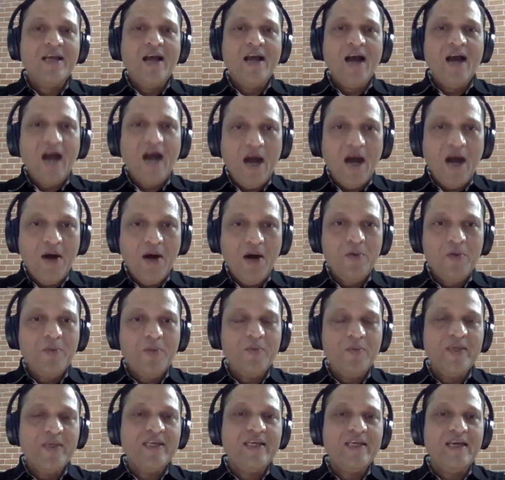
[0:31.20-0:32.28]
how
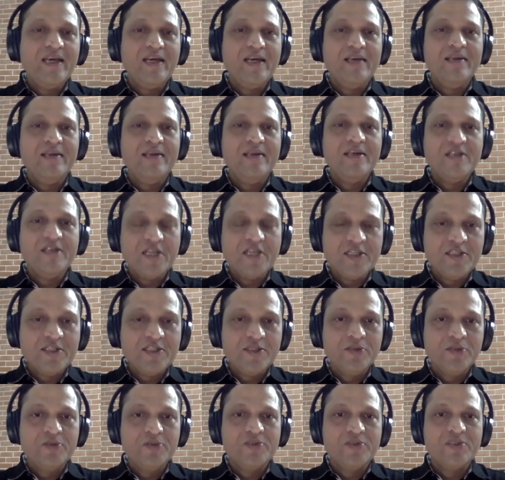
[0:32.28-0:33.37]
we can
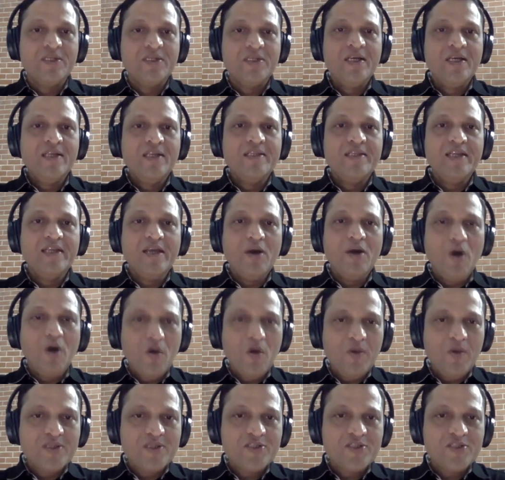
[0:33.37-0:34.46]
reduce the
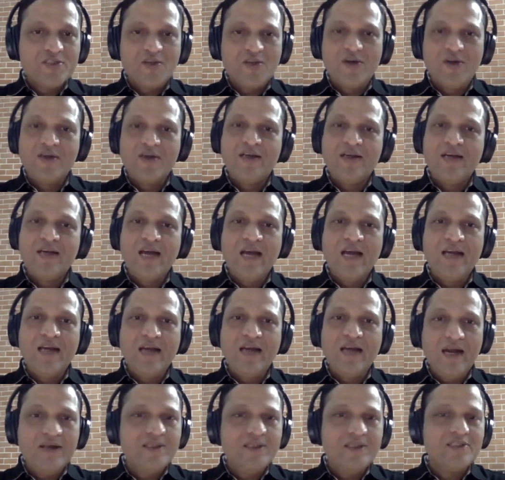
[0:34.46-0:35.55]
overstock and
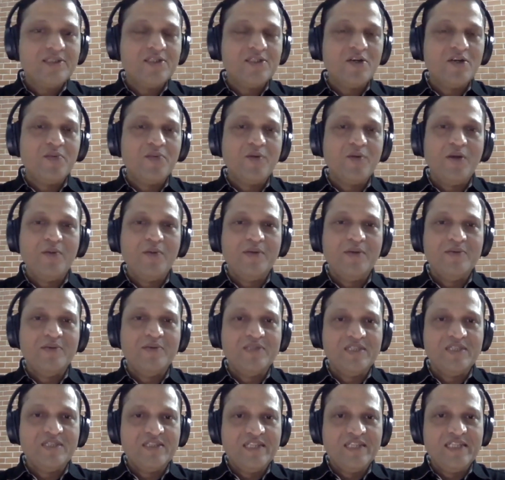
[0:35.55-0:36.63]
understock
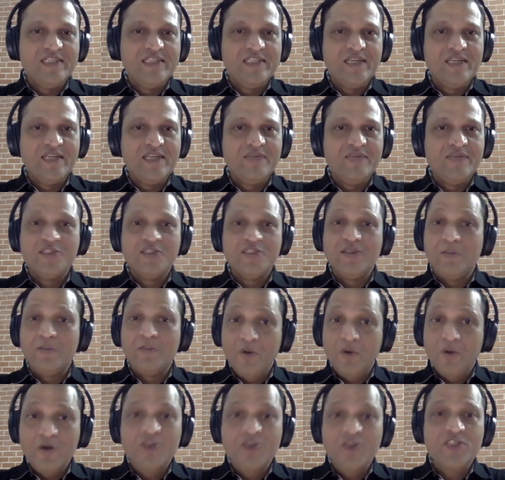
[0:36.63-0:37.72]
problems in retail, which is the
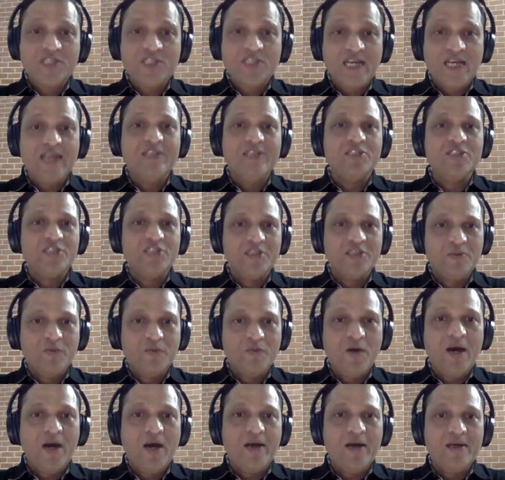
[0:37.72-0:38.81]
most challenging
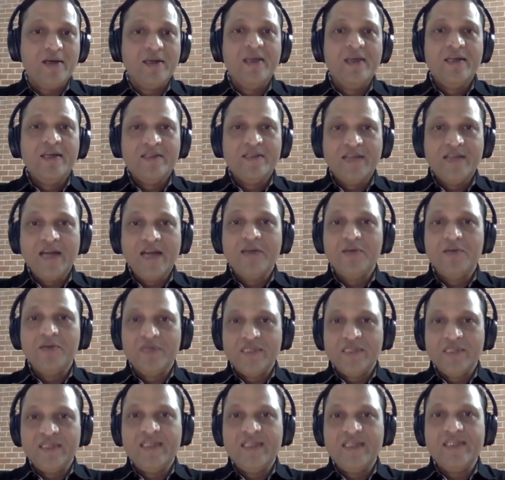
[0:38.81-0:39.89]
one, that too
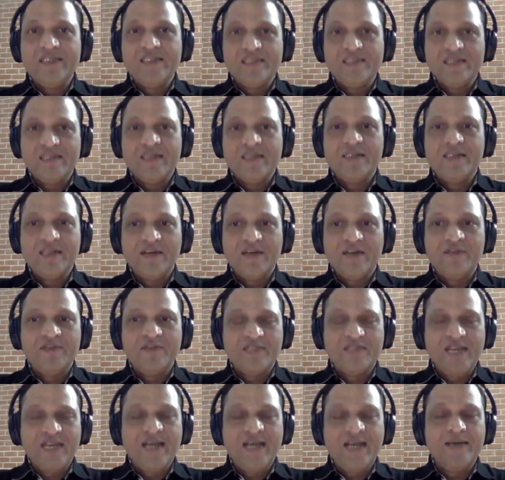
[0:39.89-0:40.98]
in these tough
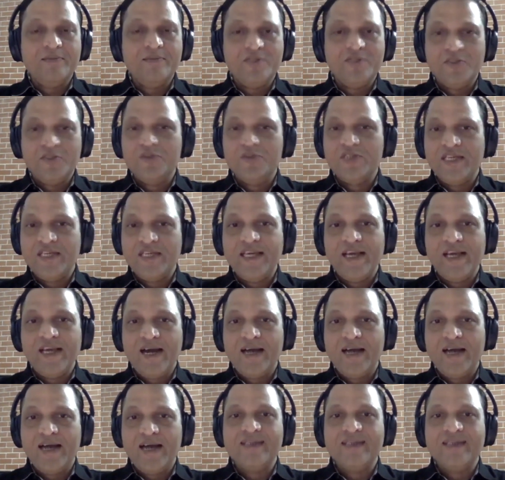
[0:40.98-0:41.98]
times using AI.